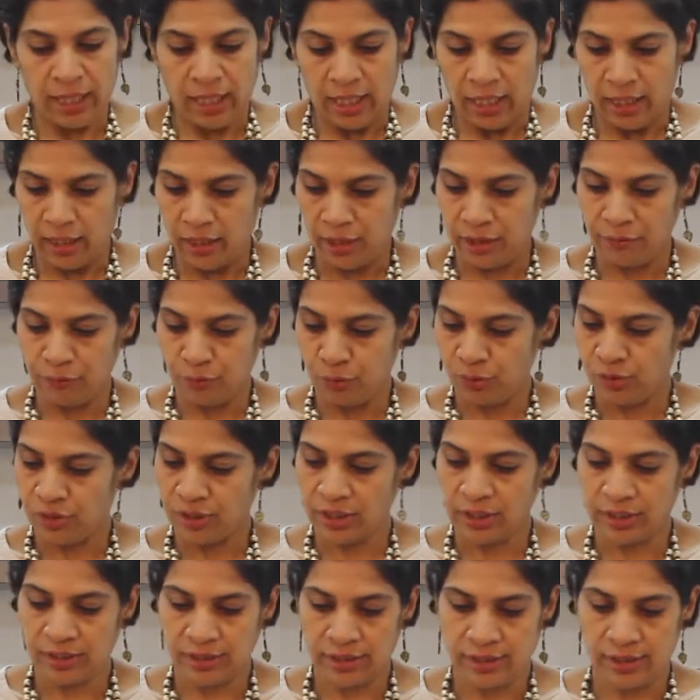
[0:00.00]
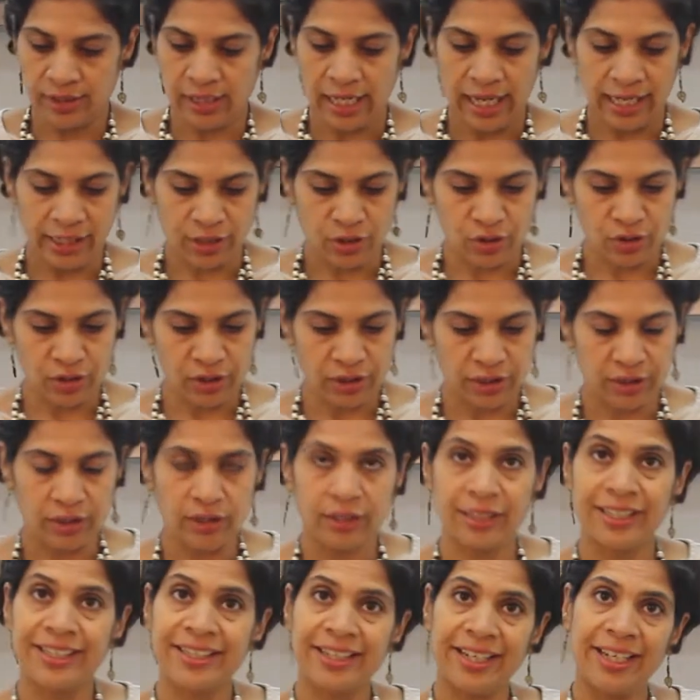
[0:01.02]
If you see, this is actually
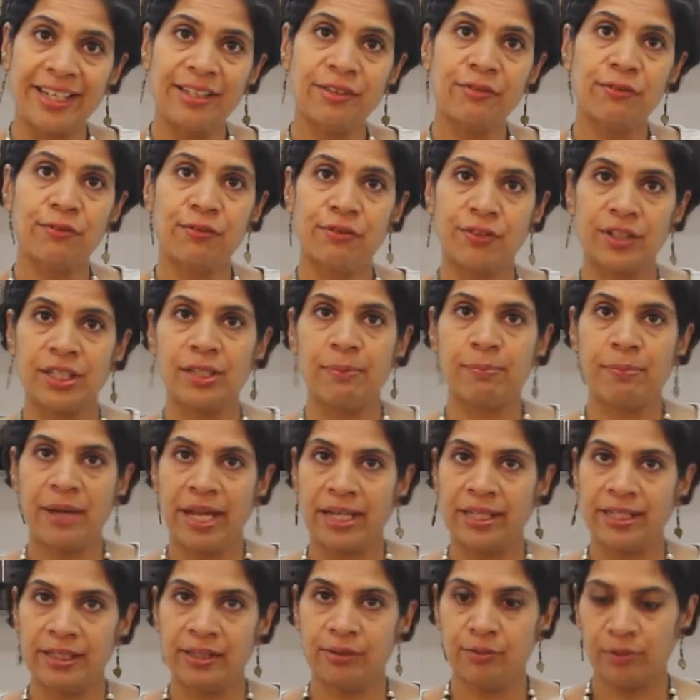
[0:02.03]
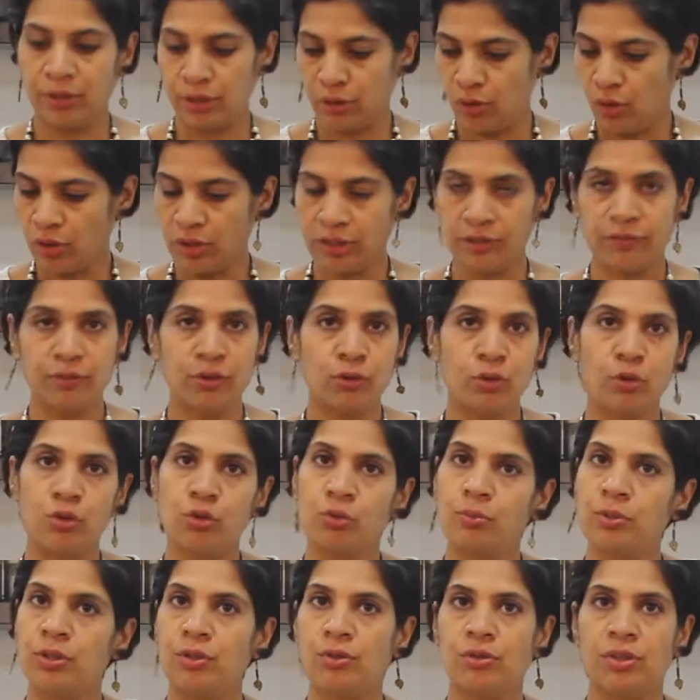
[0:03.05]
a grain-free patty. We're not even going
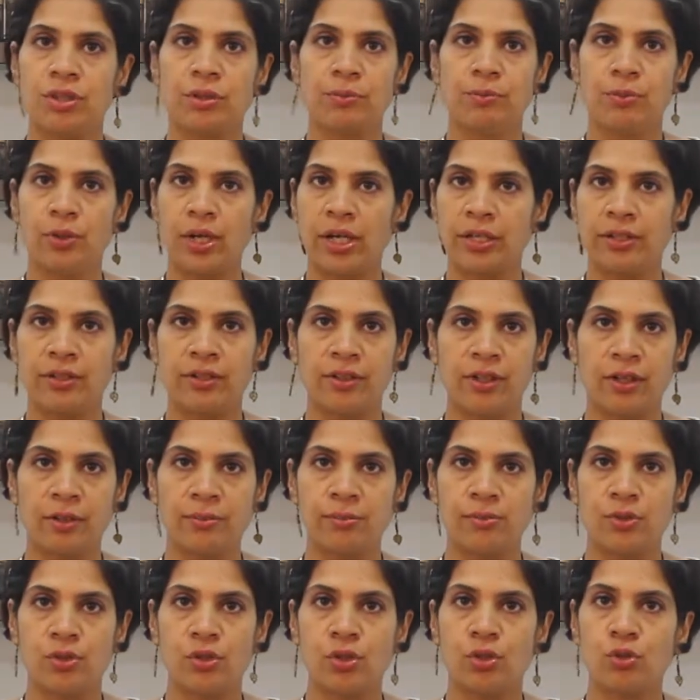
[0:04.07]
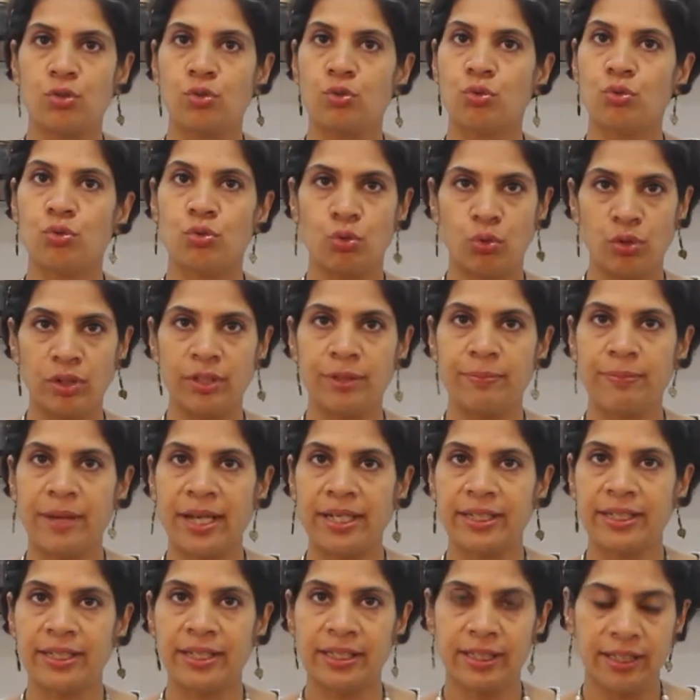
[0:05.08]
to be using breadcrumbs to roll the
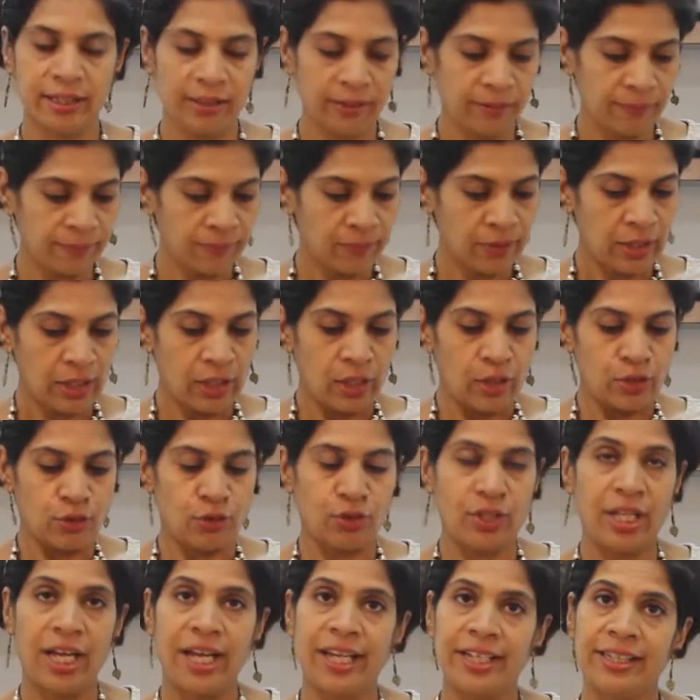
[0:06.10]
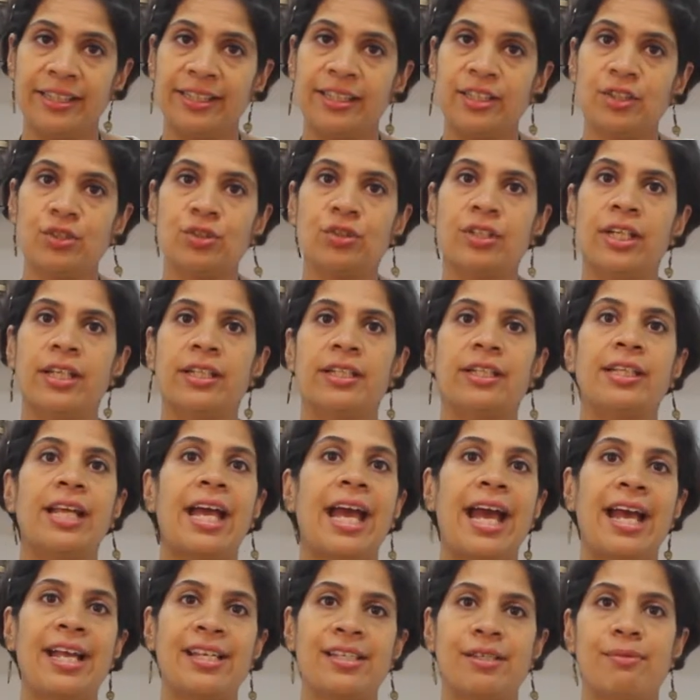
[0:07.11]
patty in. So the idea is to get in
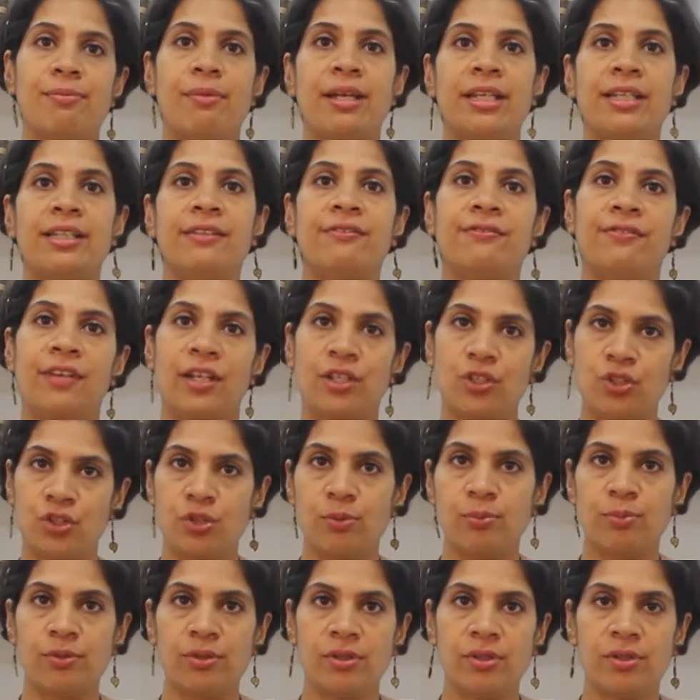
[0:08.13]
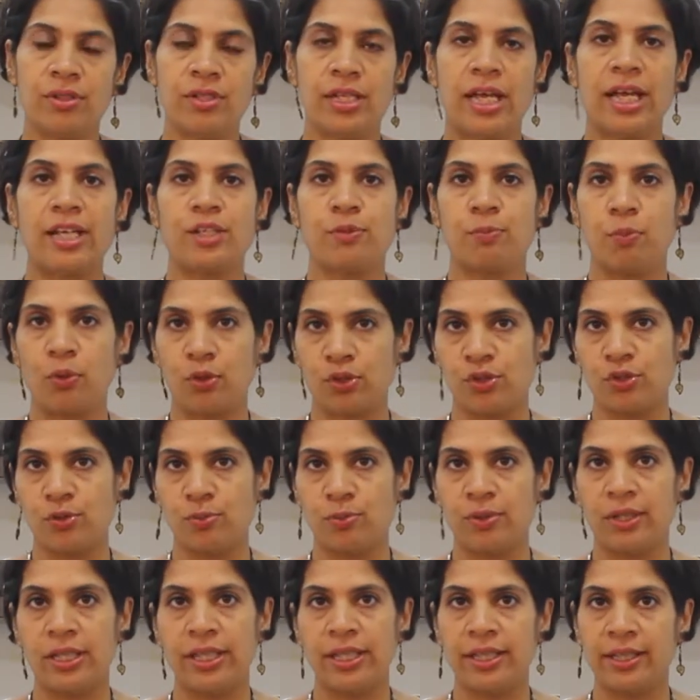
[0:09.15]
as many vegetables as
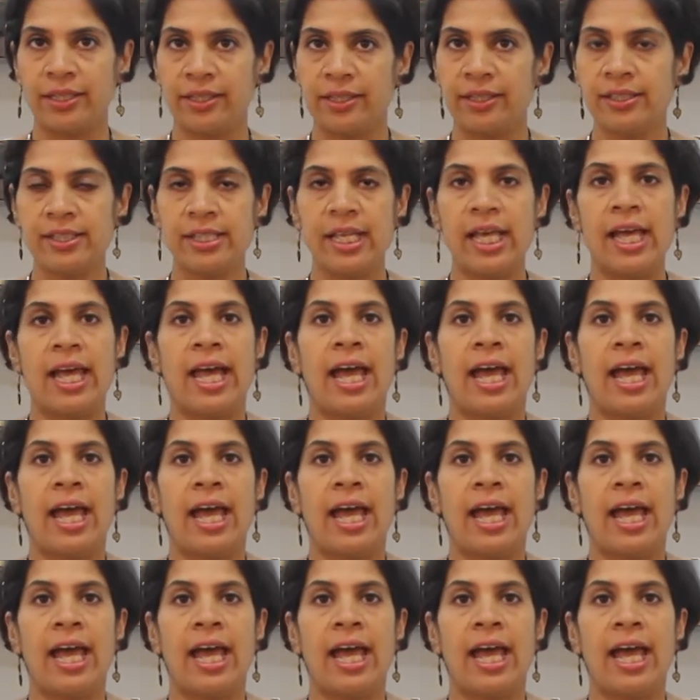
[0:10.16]
possible in this.